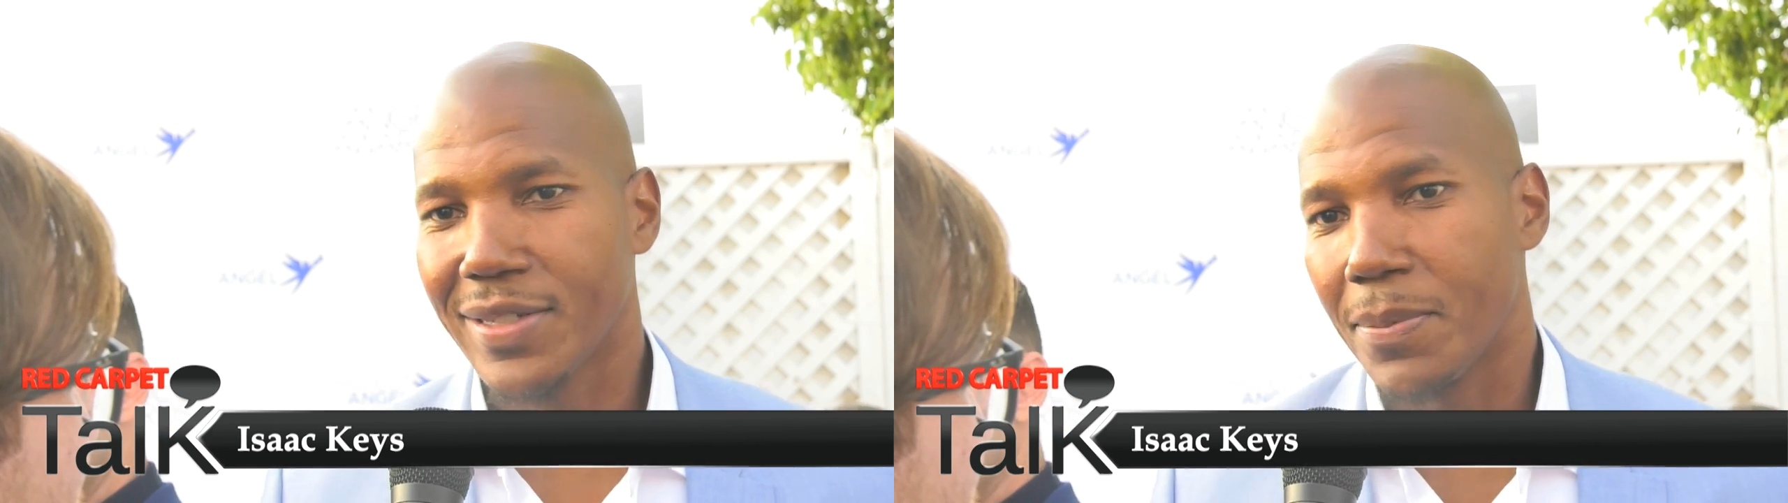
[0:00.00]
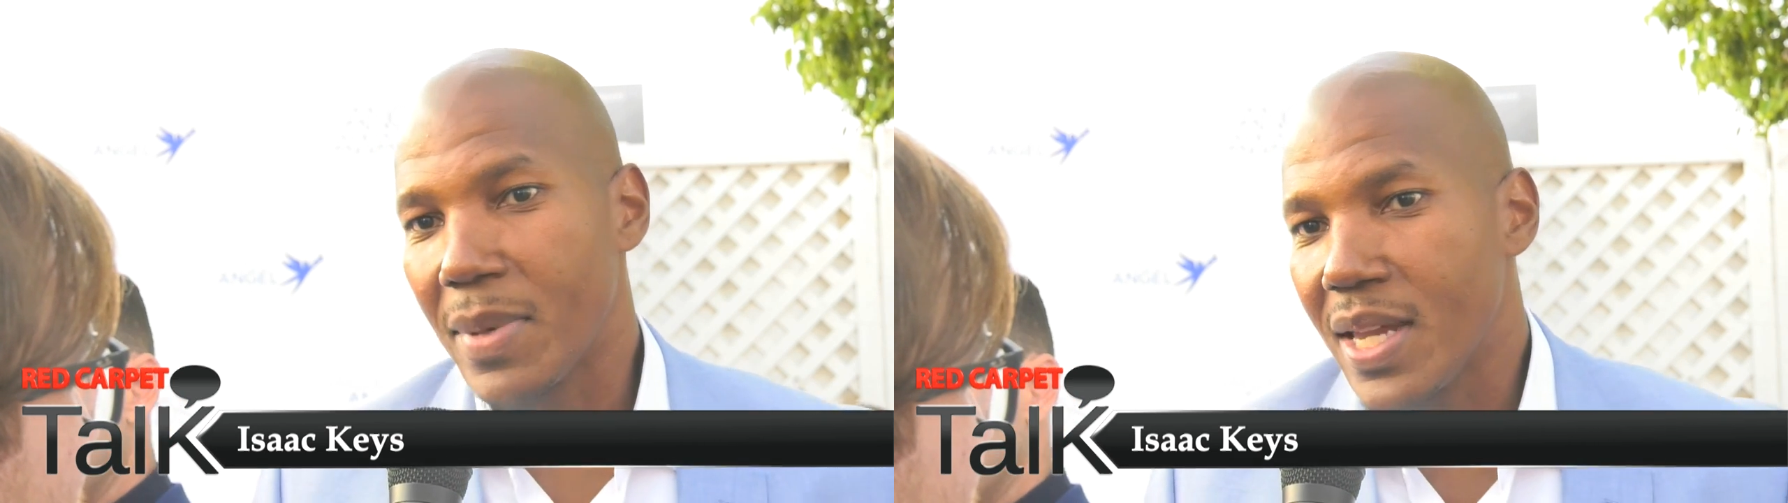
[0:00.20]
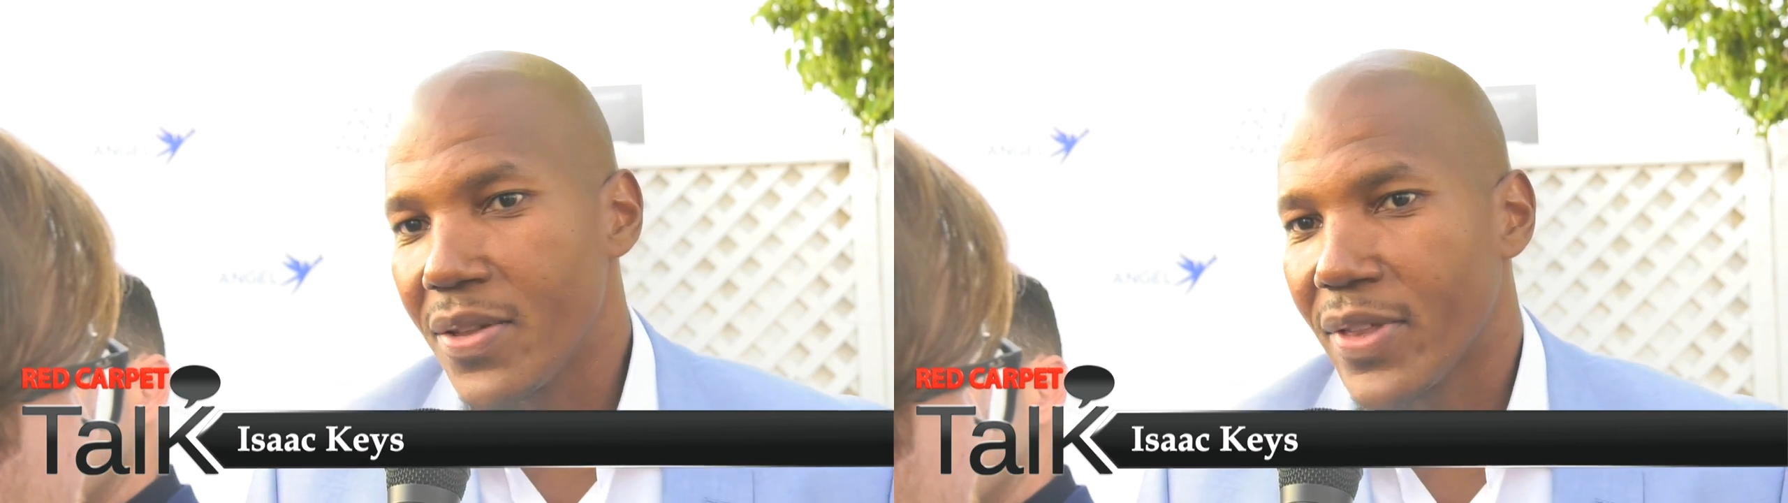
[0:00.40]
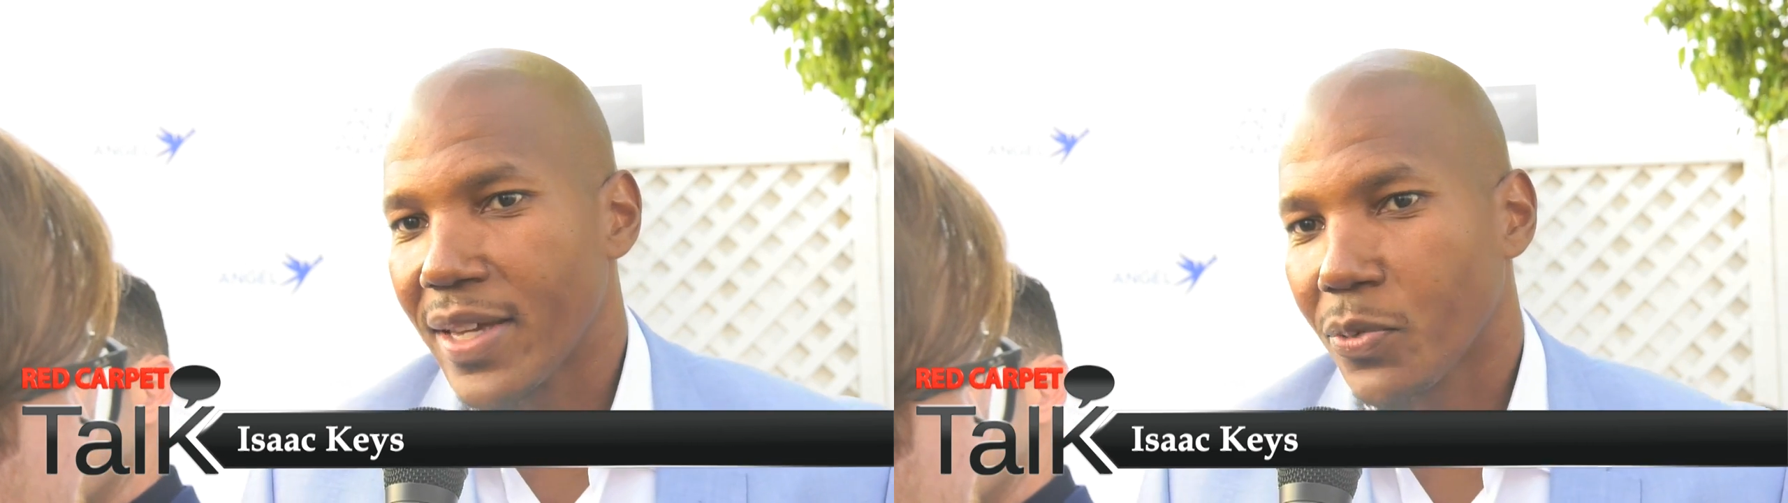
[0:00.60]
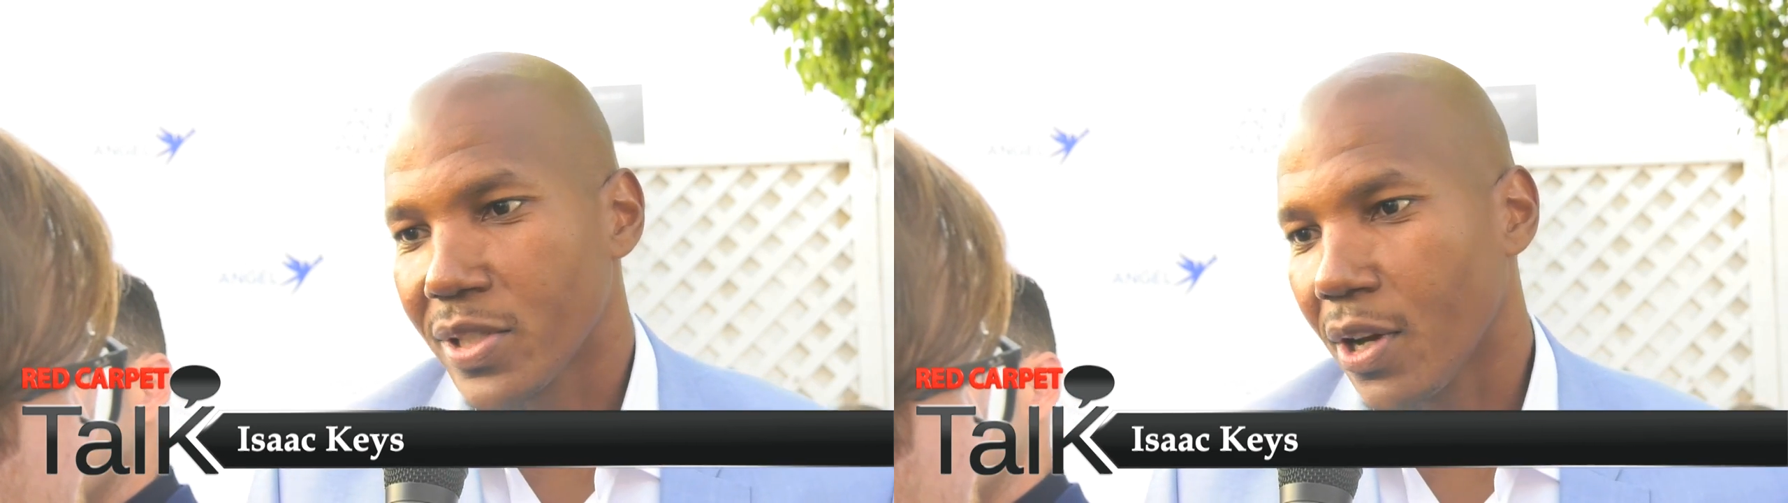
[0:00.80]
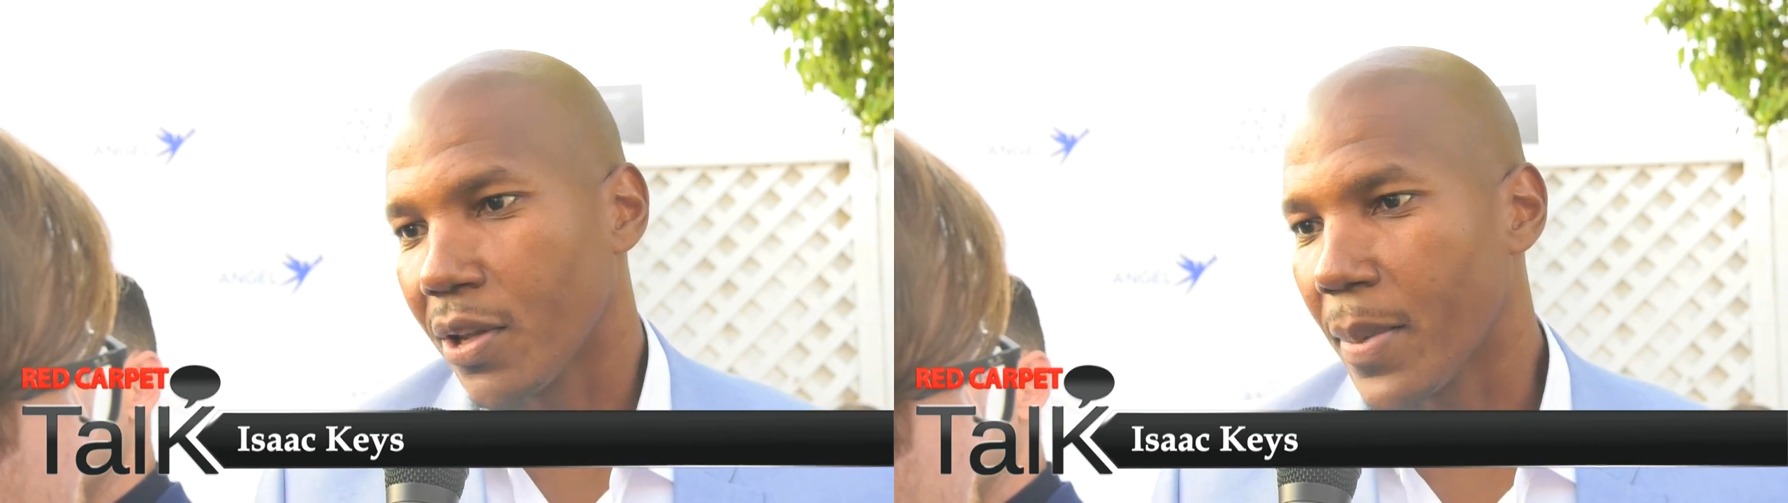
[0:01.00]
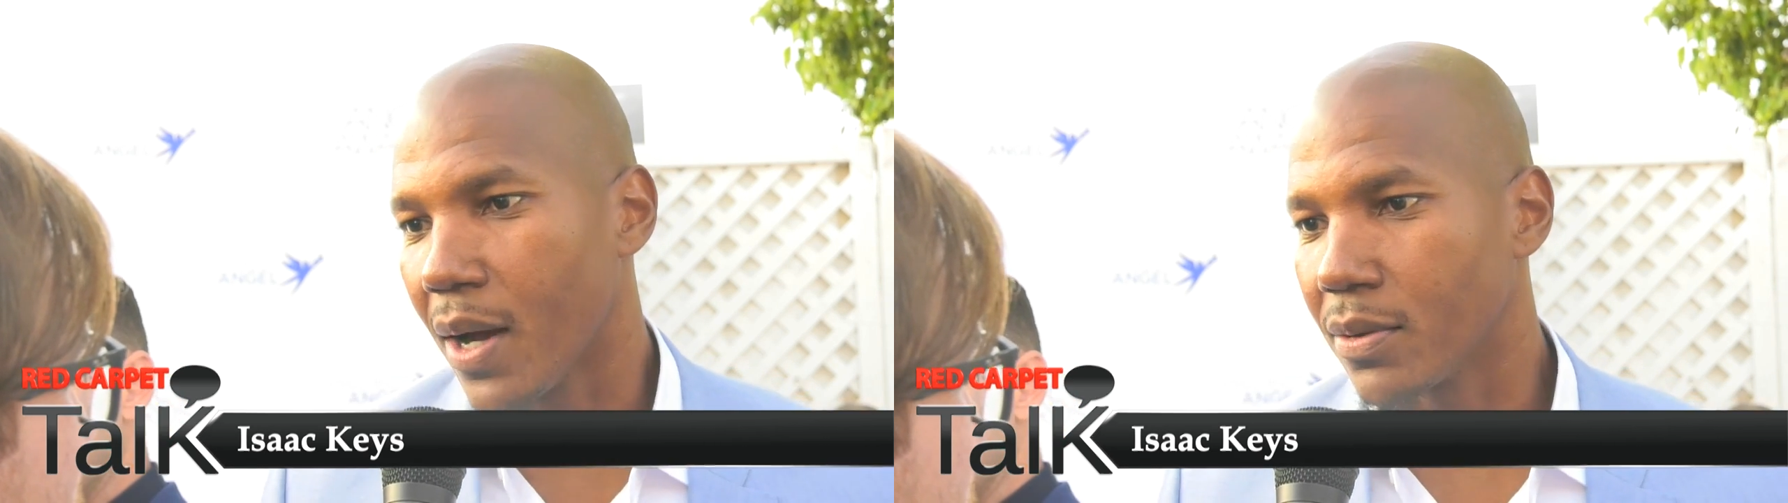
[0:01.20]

to me, that's what it's all about.